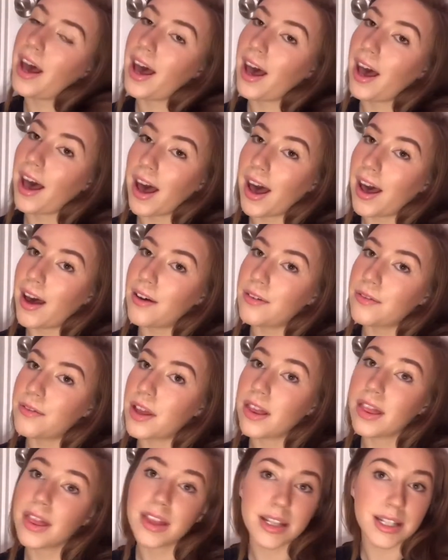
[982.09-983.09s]
have
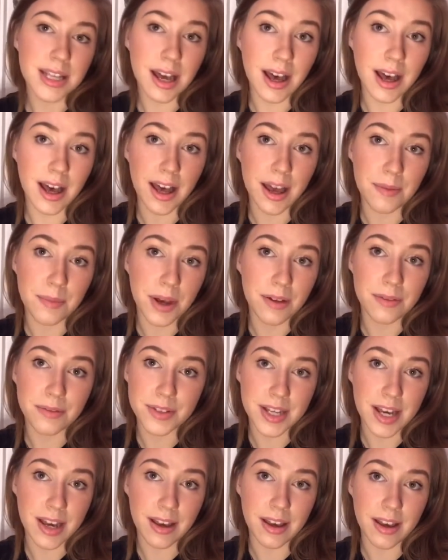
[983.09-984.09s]
the time of
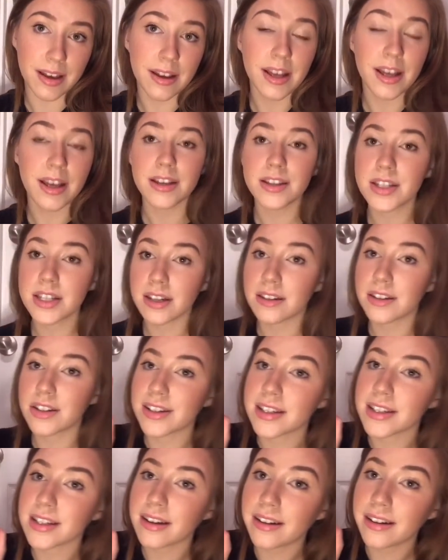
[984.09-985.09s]
day to
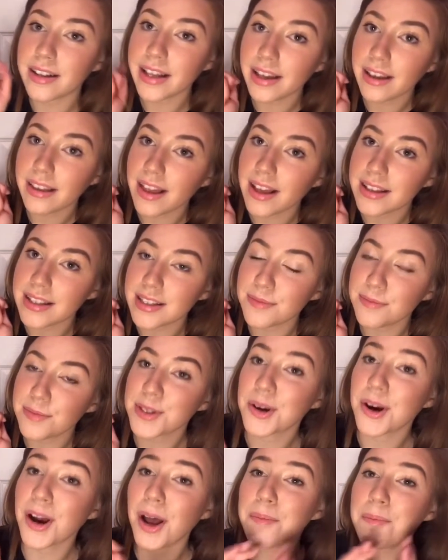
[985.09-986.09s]
just click that
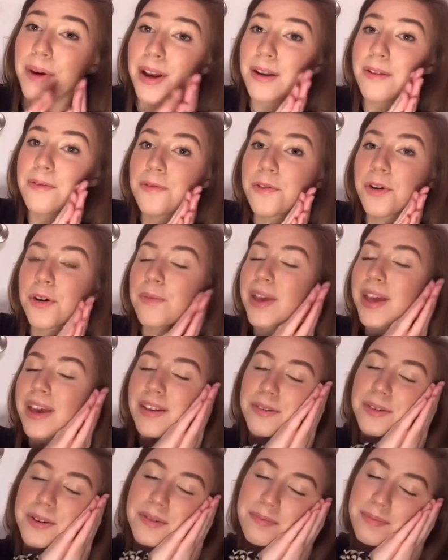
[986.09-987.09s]
subscribe button for me,
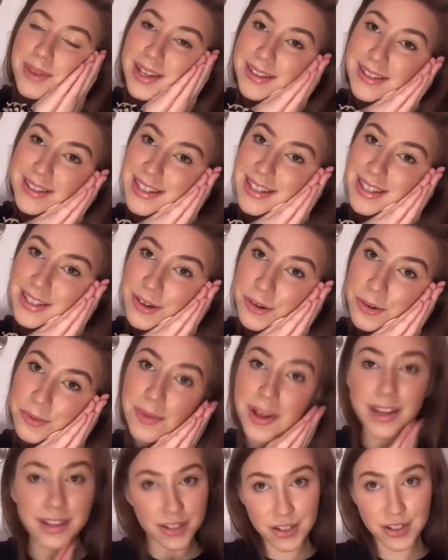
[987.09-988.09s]
it would mean so
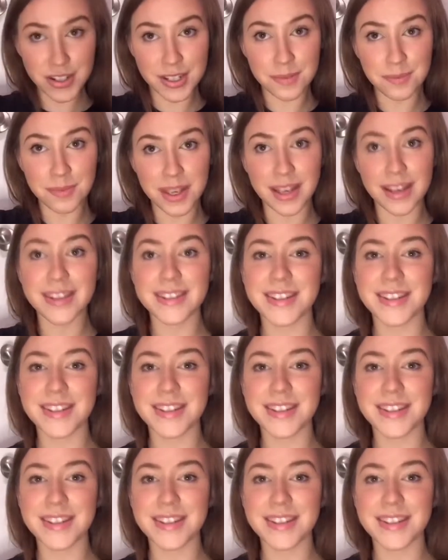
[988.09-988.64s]
much to me.